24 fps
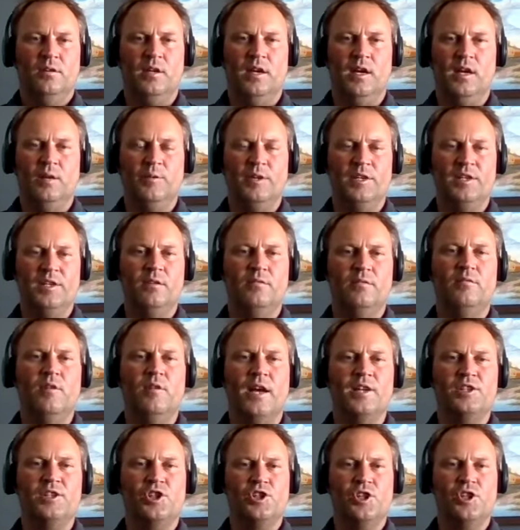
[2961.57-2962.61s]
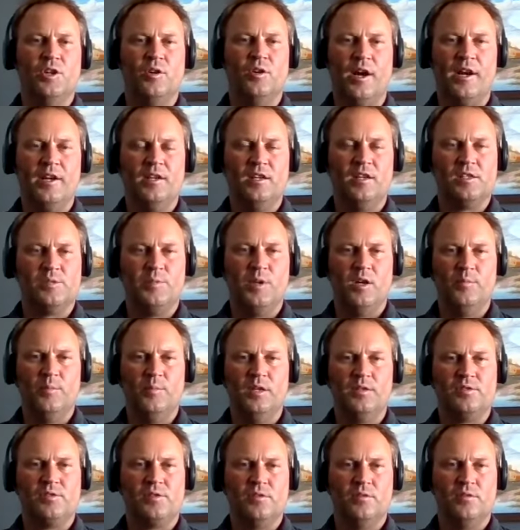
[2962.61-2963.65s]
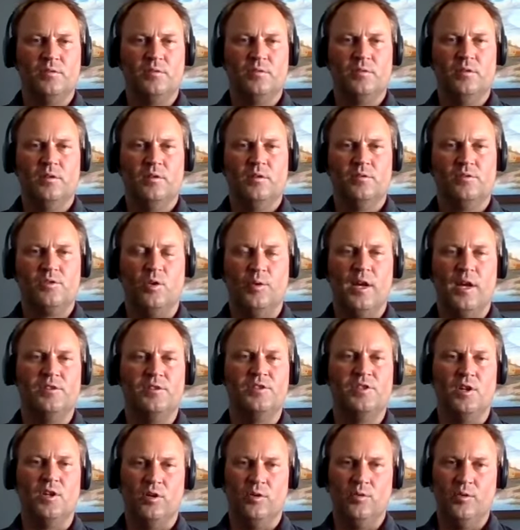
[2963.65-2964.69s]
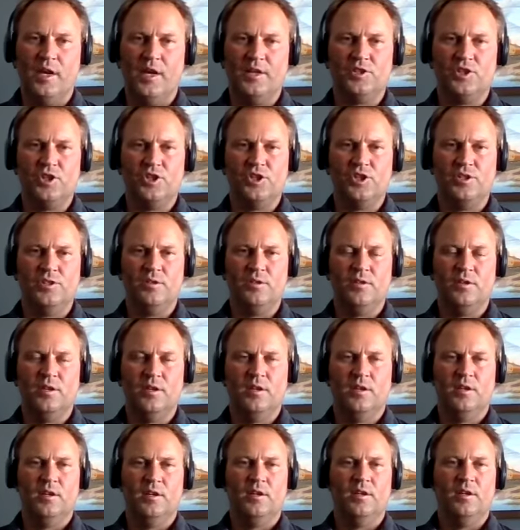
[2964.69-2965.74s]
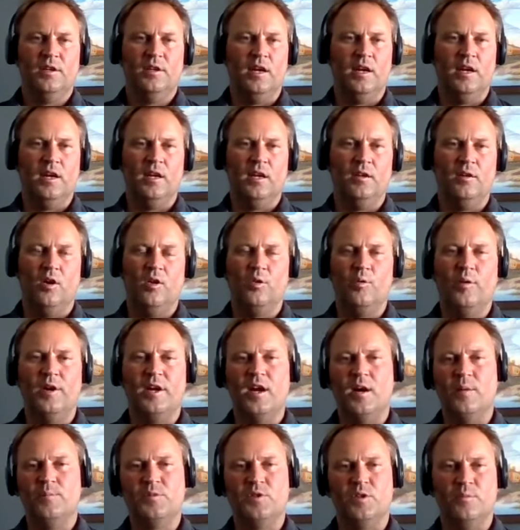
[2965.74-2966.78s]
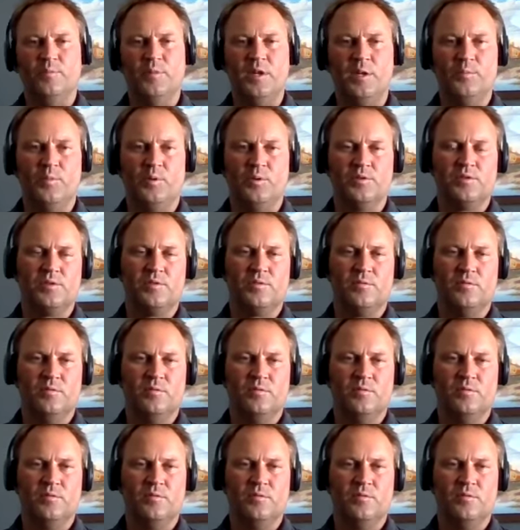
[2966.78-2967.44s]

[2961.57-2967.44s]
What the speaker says: and we did nitrogen rate experiments. So we had 0 nitrogen and all the way up to people's